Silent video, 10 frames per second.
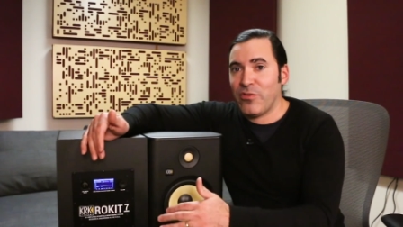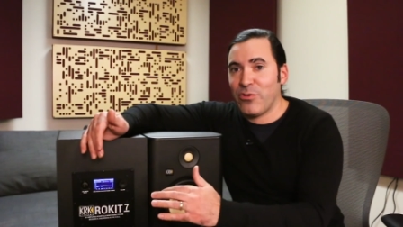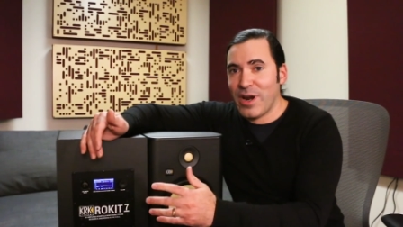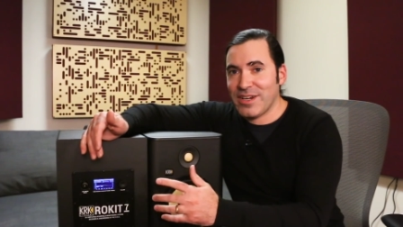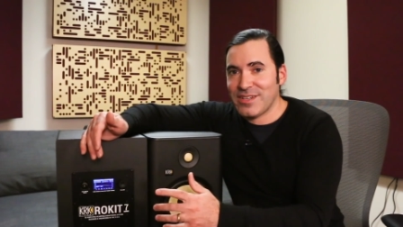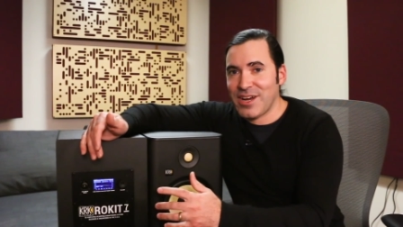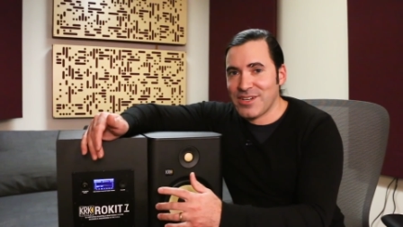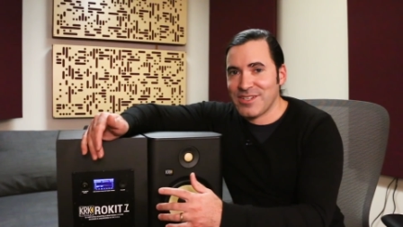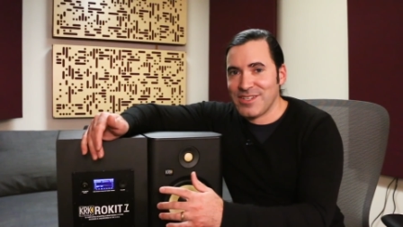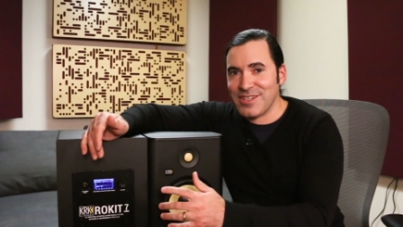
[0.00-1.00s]
afraid to
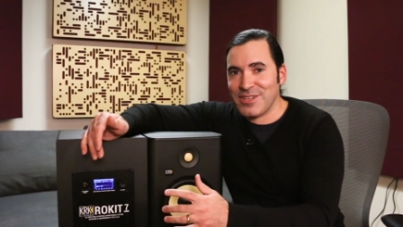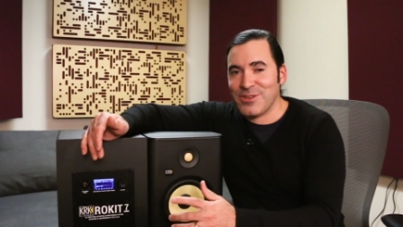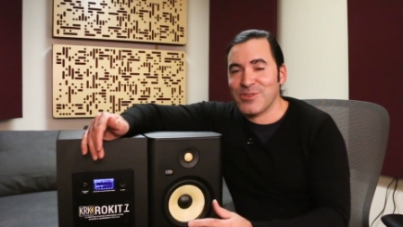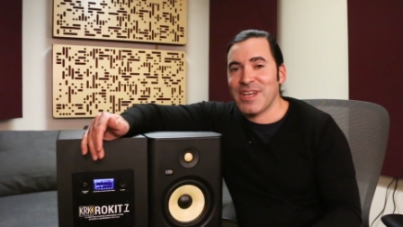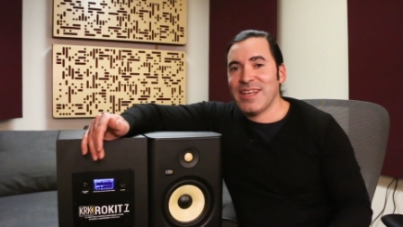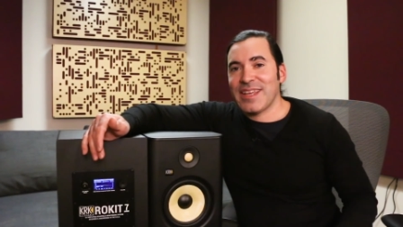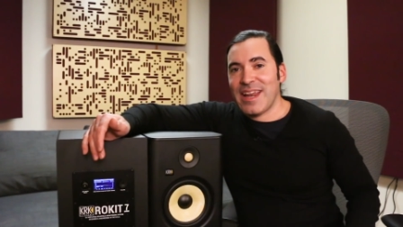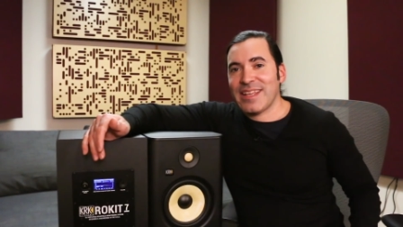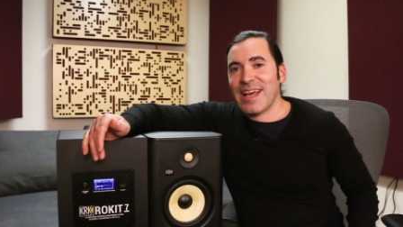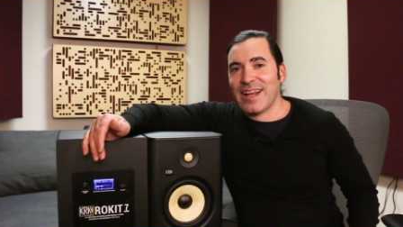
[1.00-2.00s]
touch these EQs.
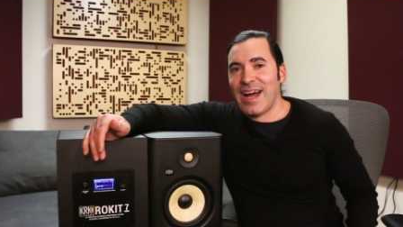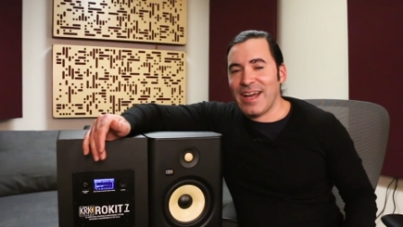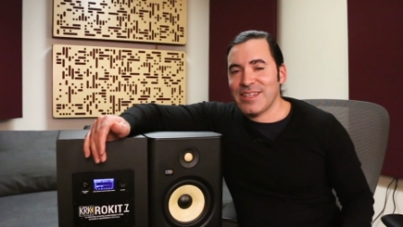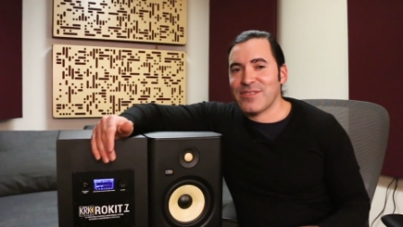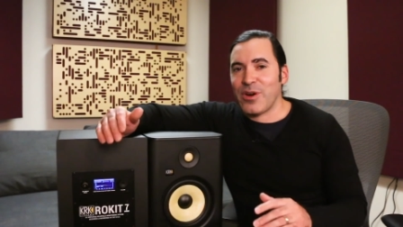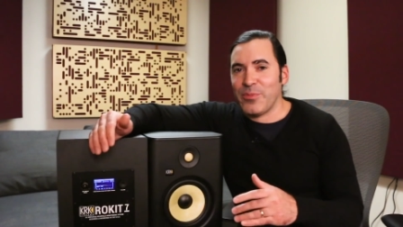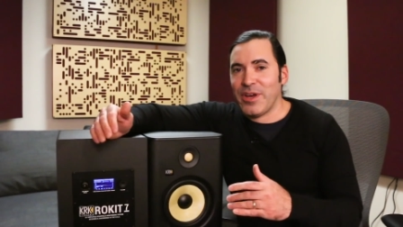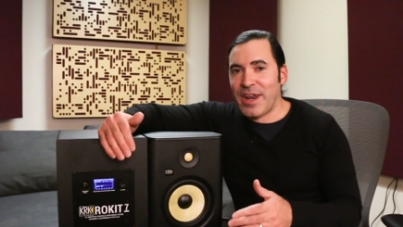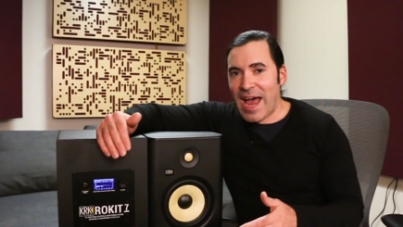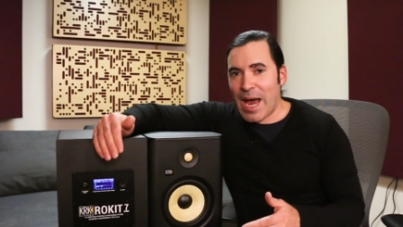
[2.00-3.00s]
Getting that guidance from an